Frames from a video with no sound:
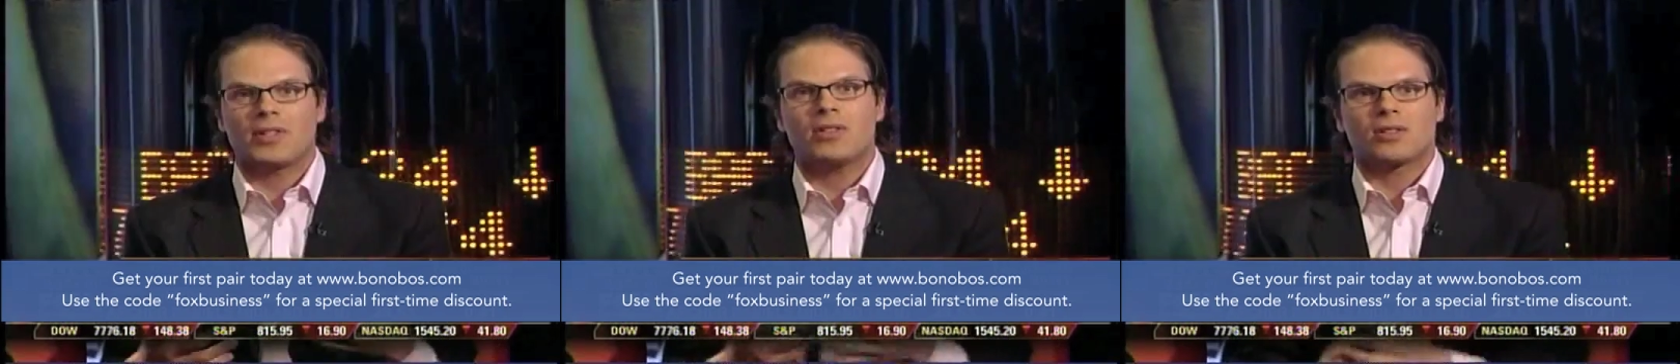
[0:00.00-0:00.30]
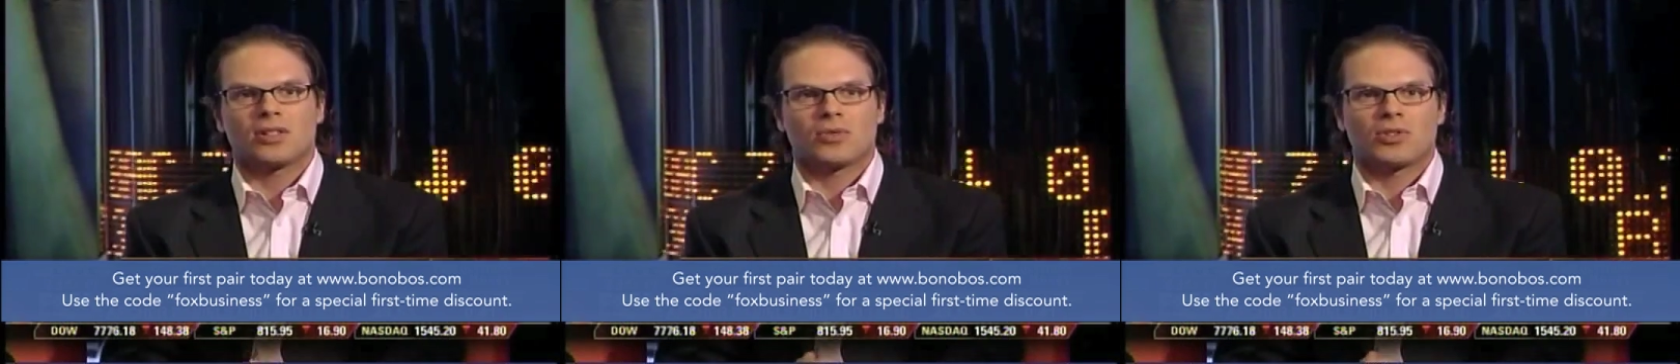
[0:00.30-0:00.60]

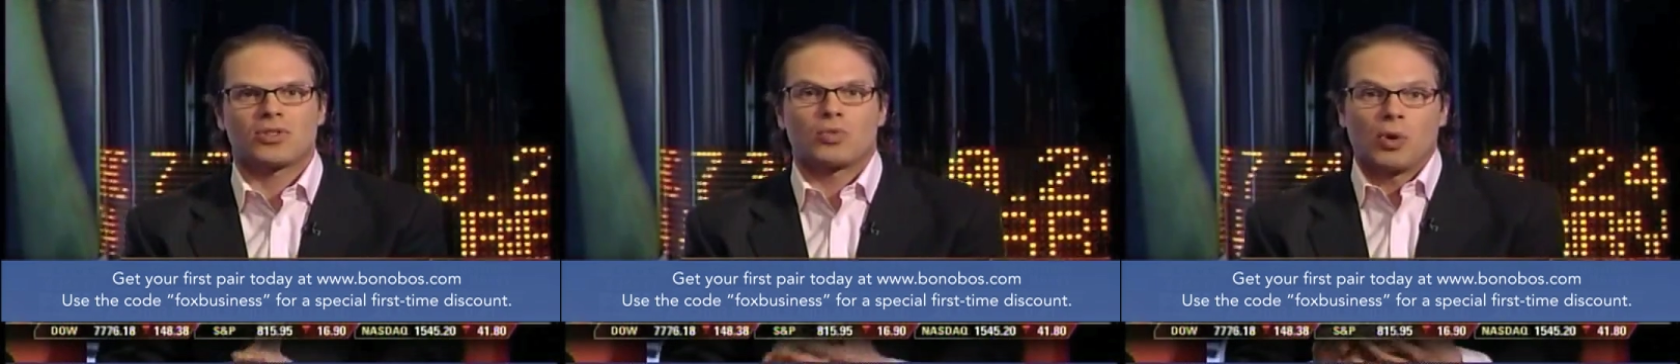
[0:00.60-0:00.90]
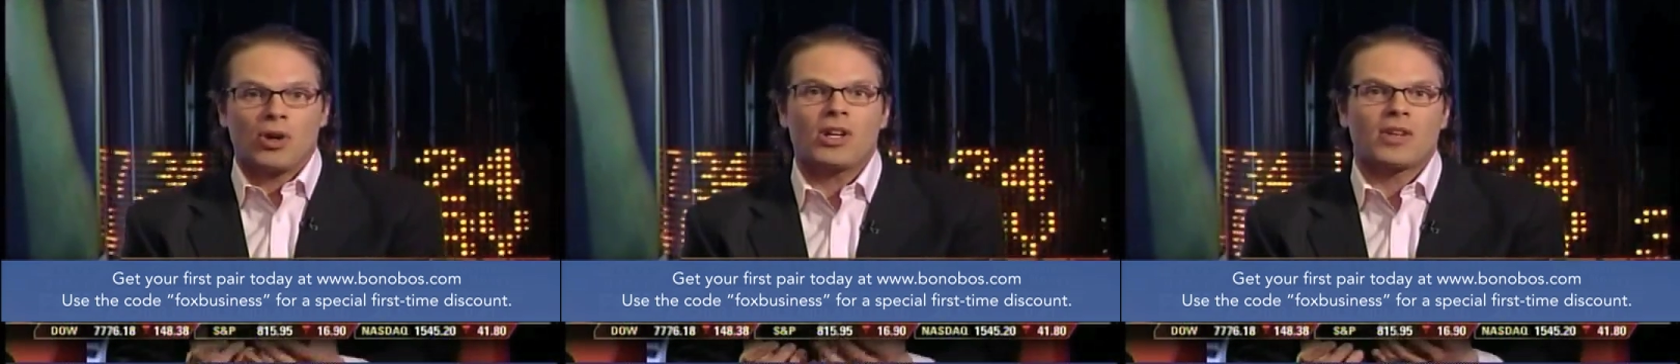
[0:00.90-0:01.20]
businesses, which is
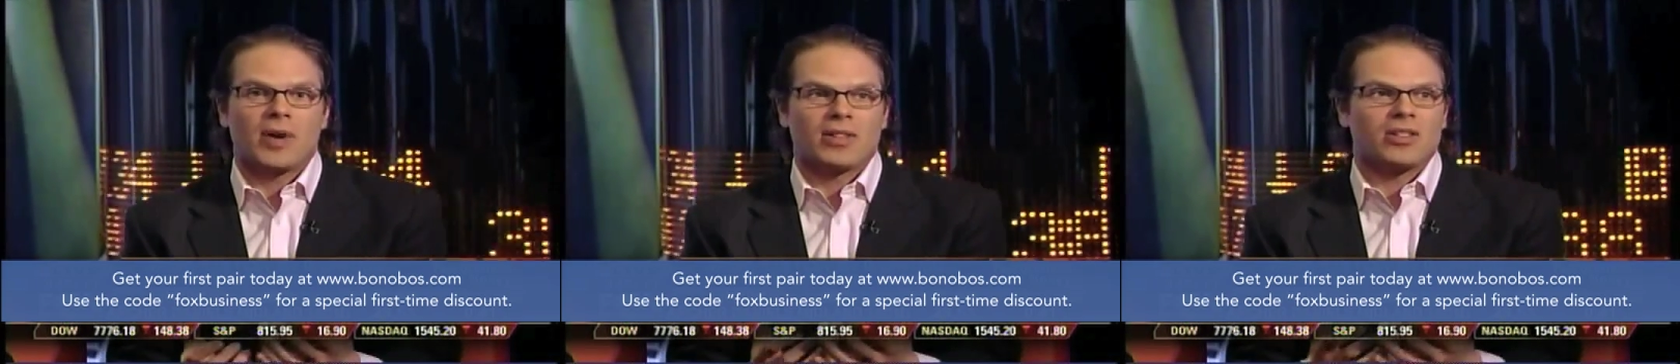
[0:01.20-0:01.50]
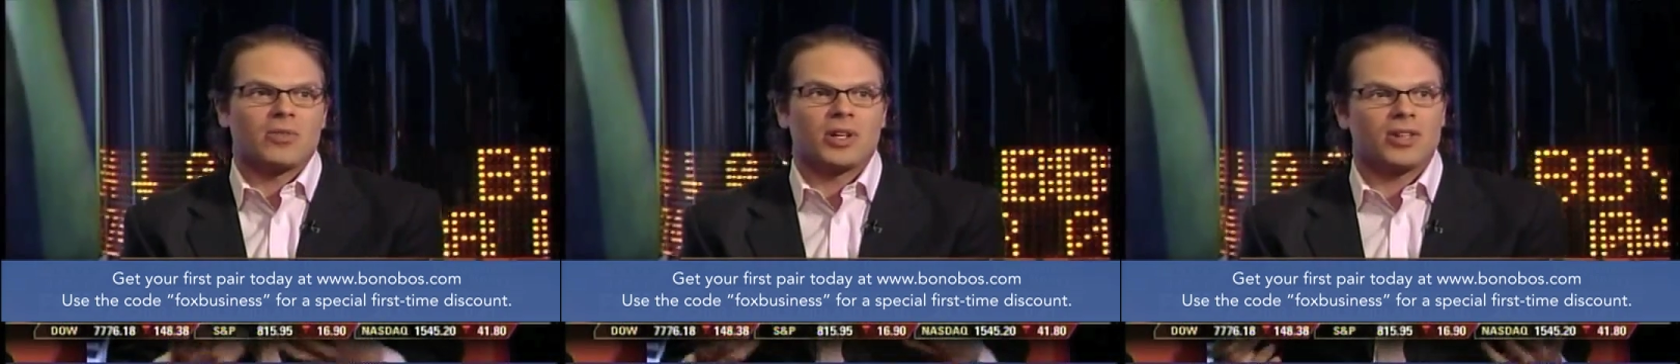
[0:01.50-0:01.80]
worrying about
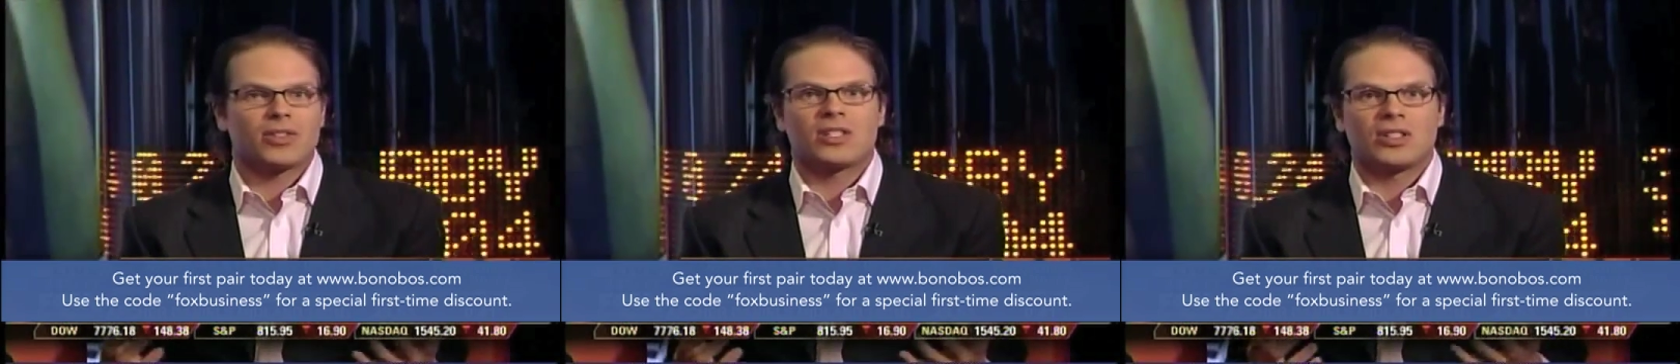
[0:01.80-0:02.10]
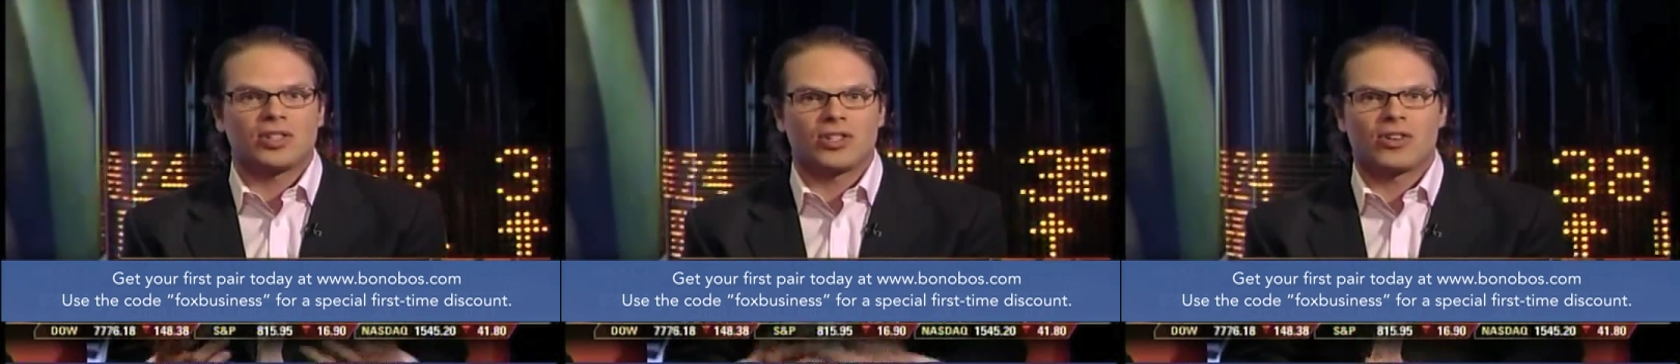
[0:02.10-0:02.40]
someone else
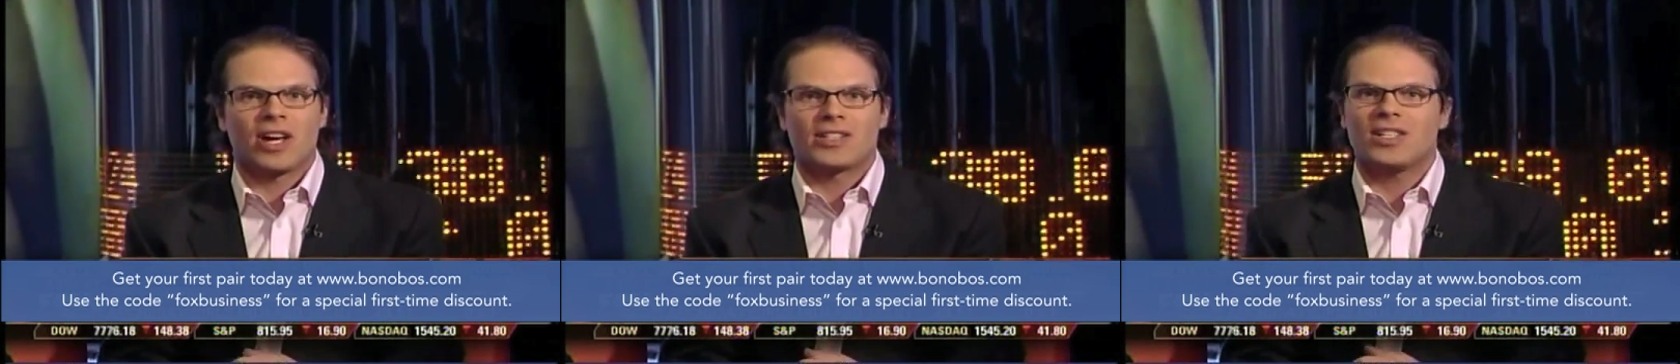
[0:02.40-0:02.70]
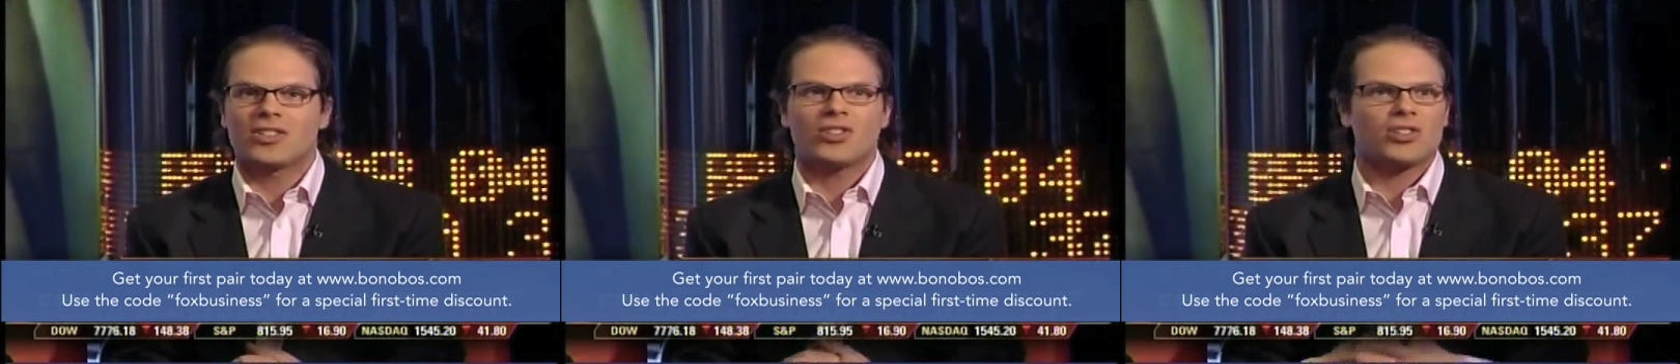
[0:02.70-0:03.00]
stealing your
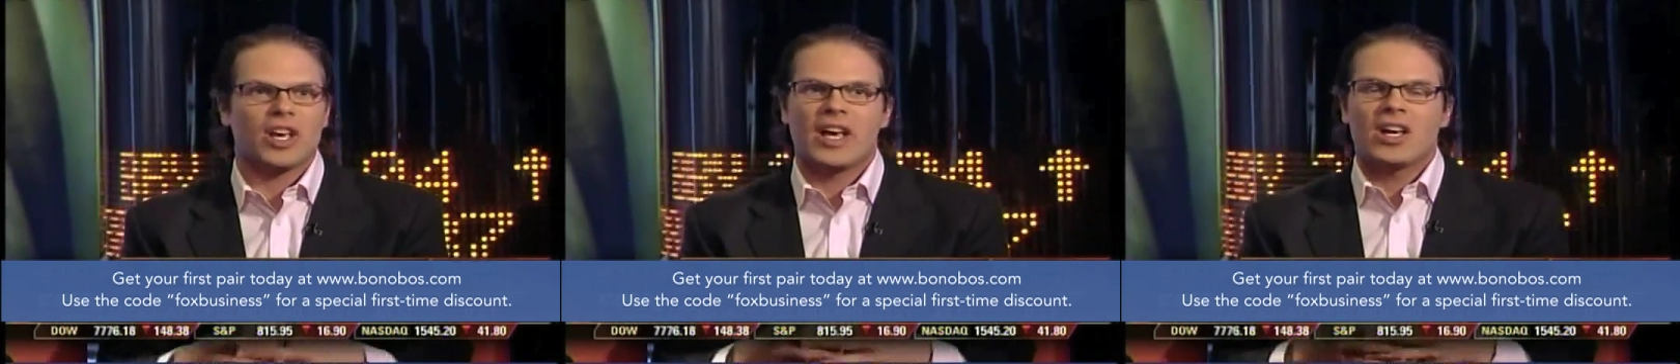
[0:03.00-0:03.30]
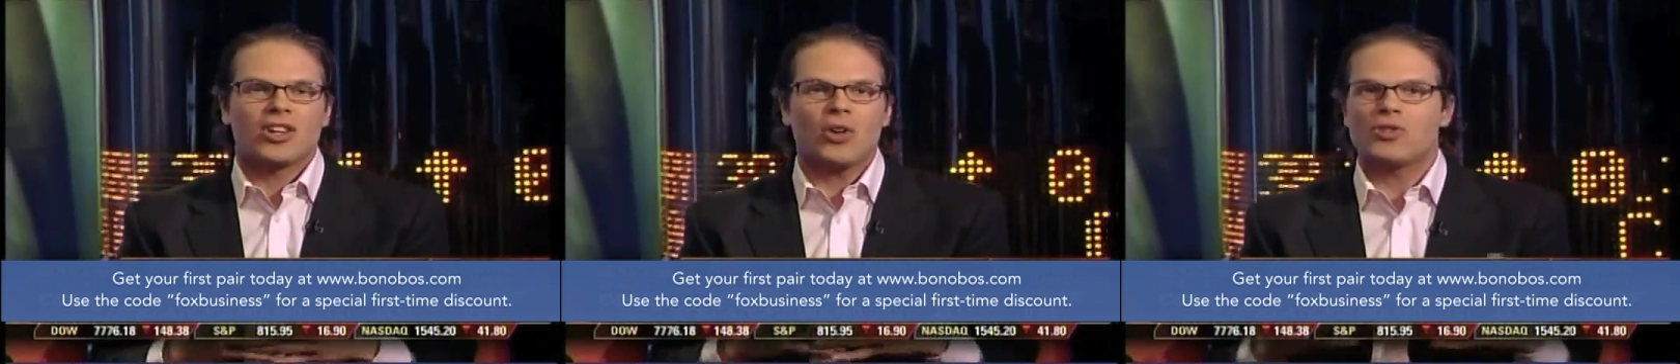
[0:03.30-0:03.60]
idea. Just
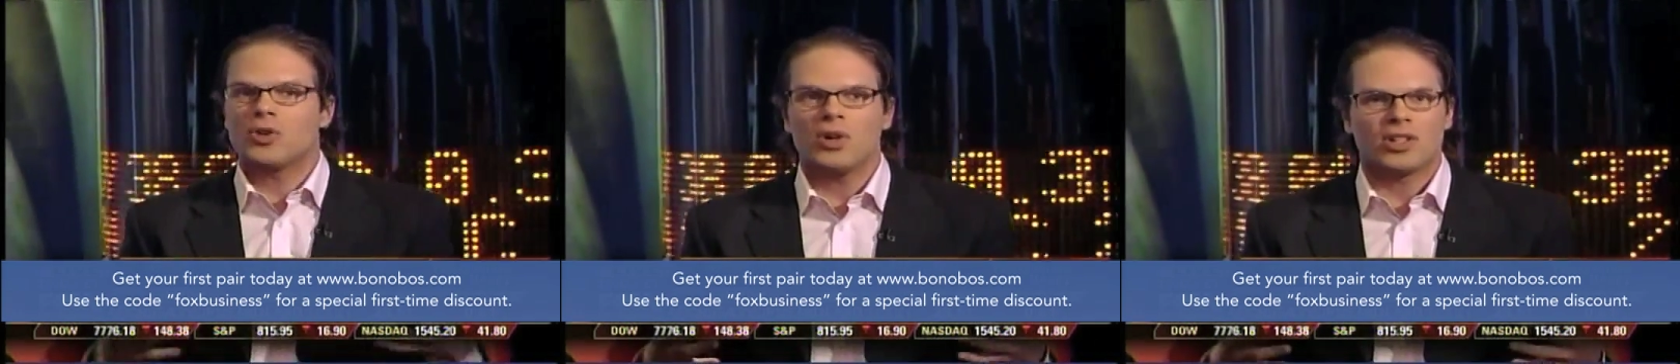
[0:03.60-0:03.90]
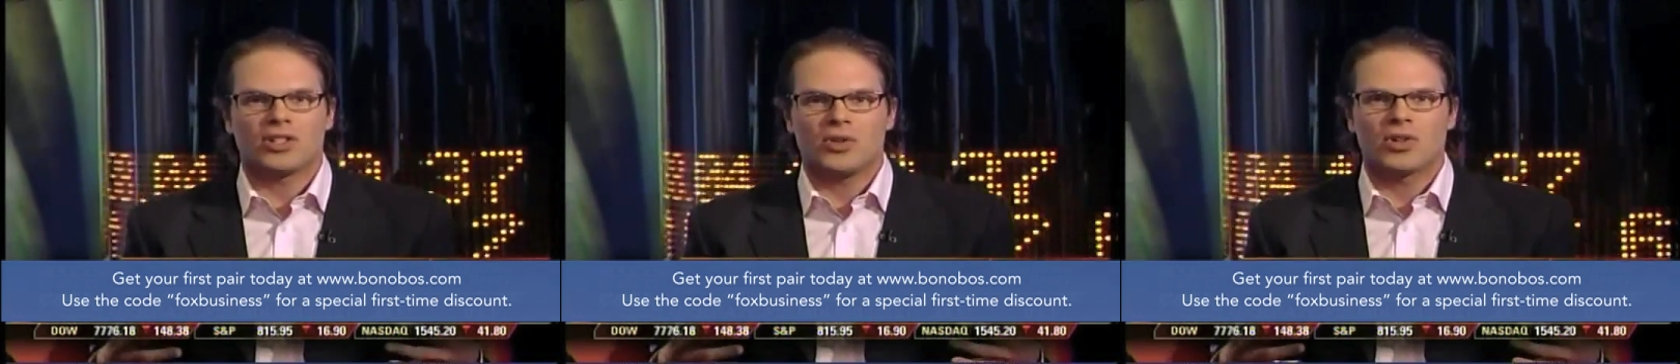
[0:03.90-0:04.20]
go do
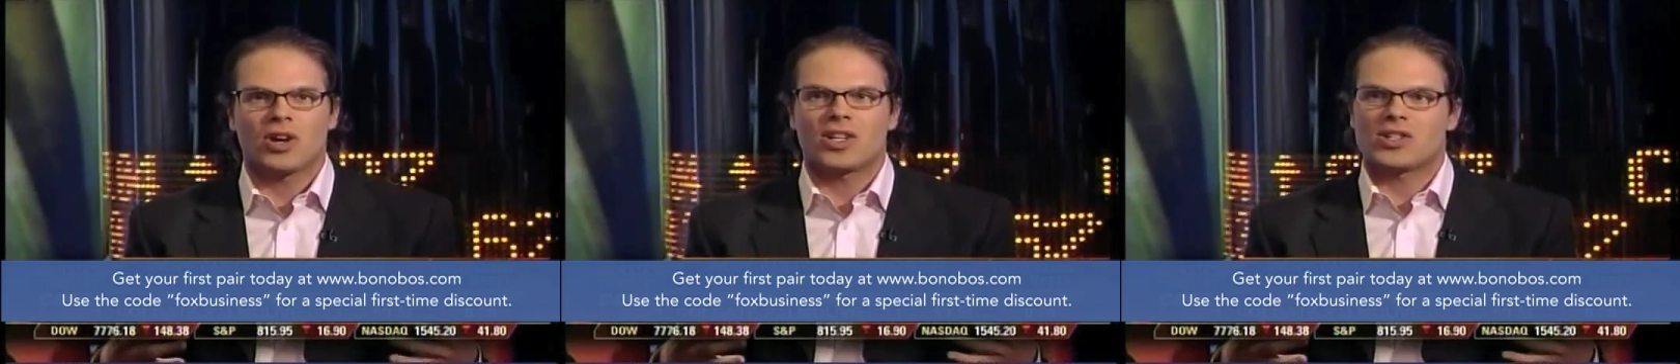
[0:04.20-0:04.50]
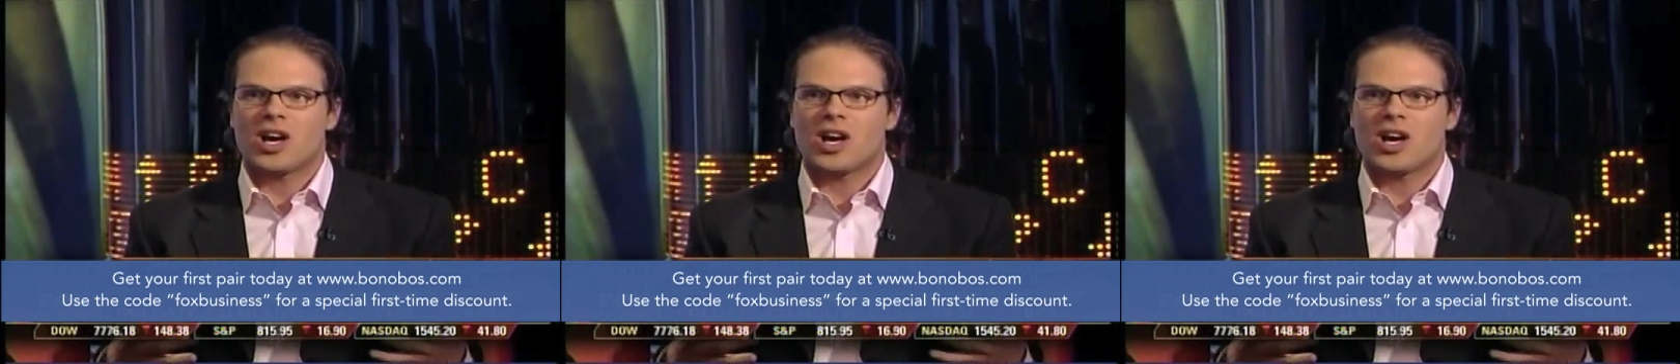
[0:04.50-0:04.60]
it and do a great